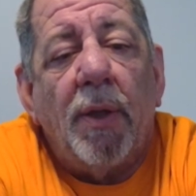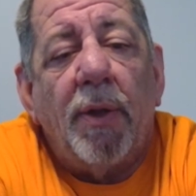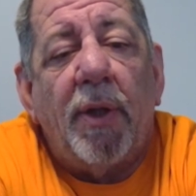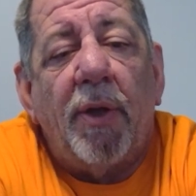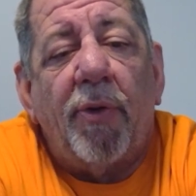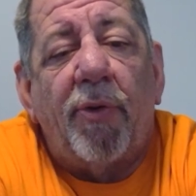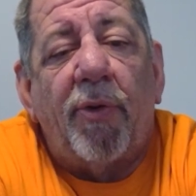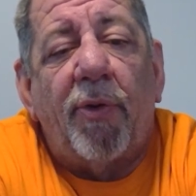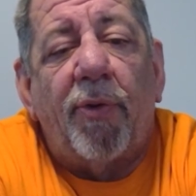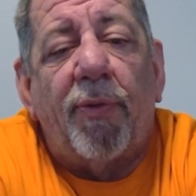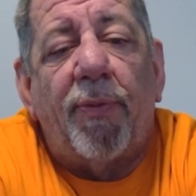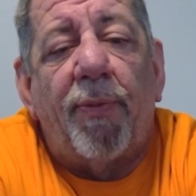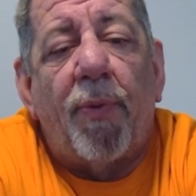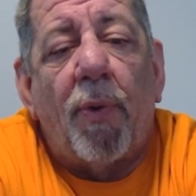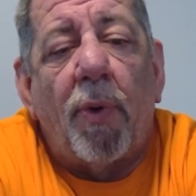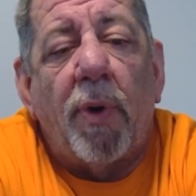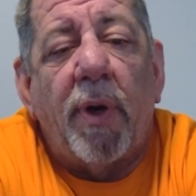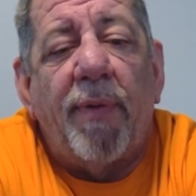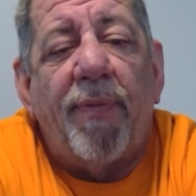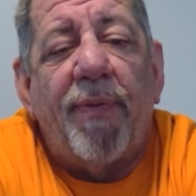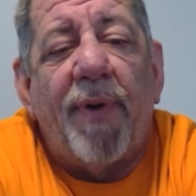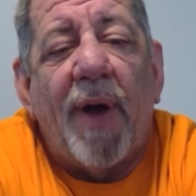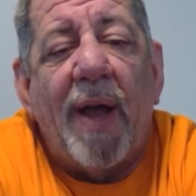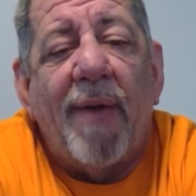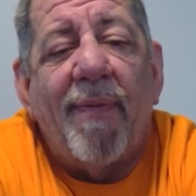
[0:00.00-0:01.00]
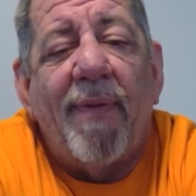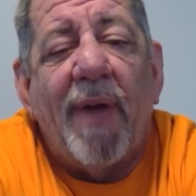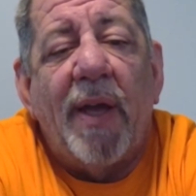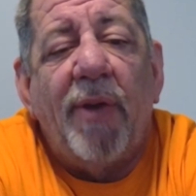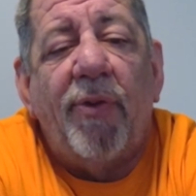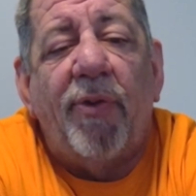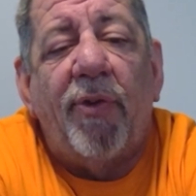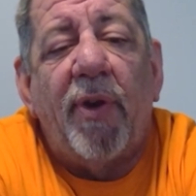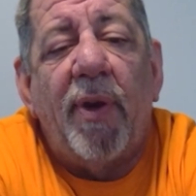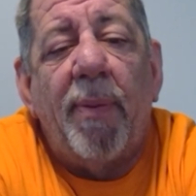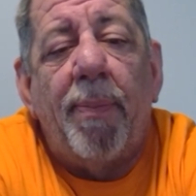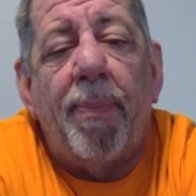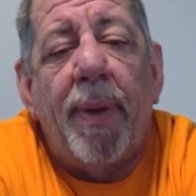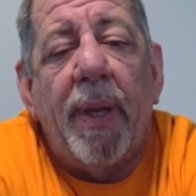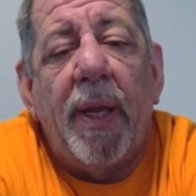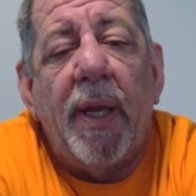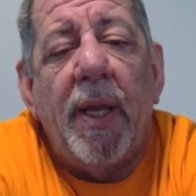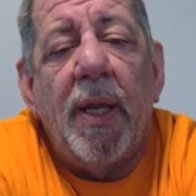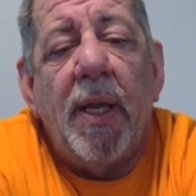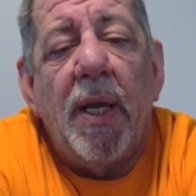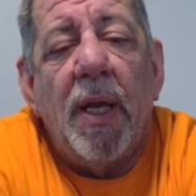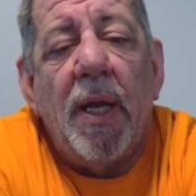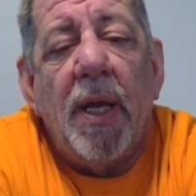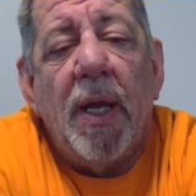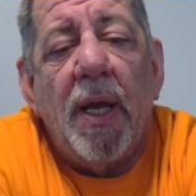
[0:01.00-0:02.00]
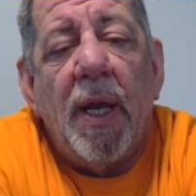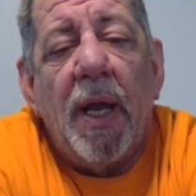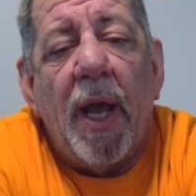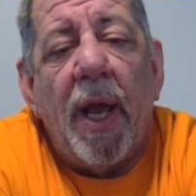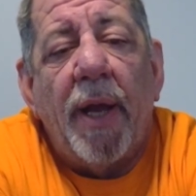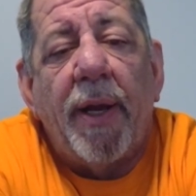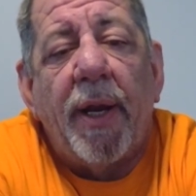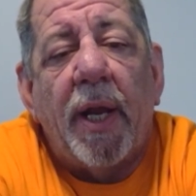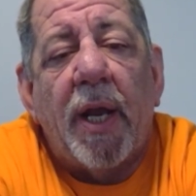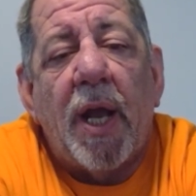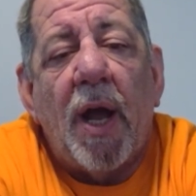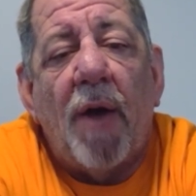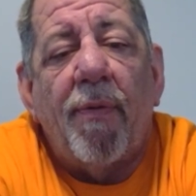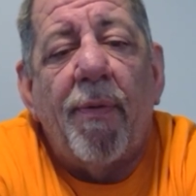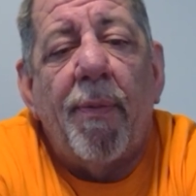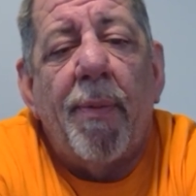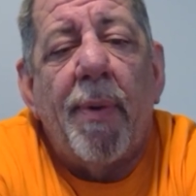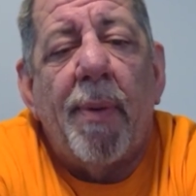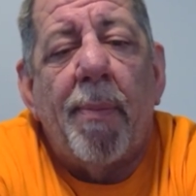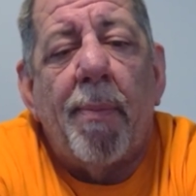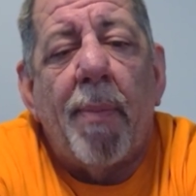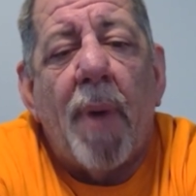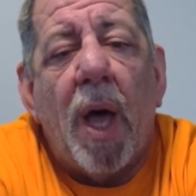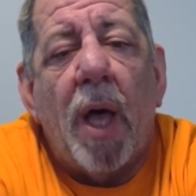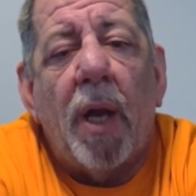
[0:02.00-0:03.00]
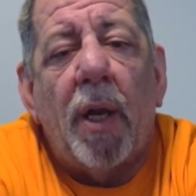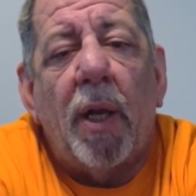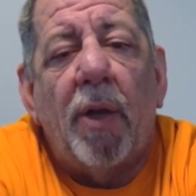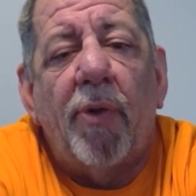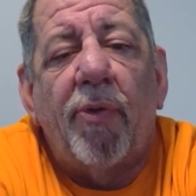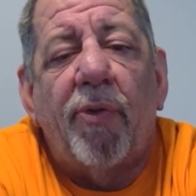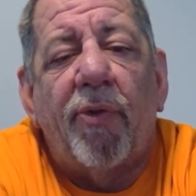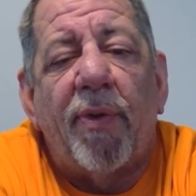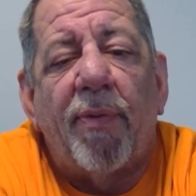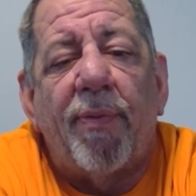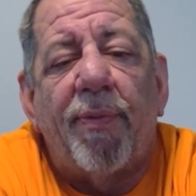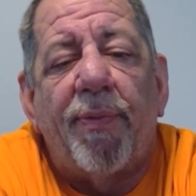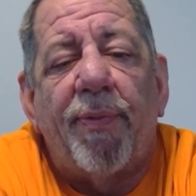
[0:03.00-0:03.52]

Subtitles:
This is 45 ACP, and the government model is the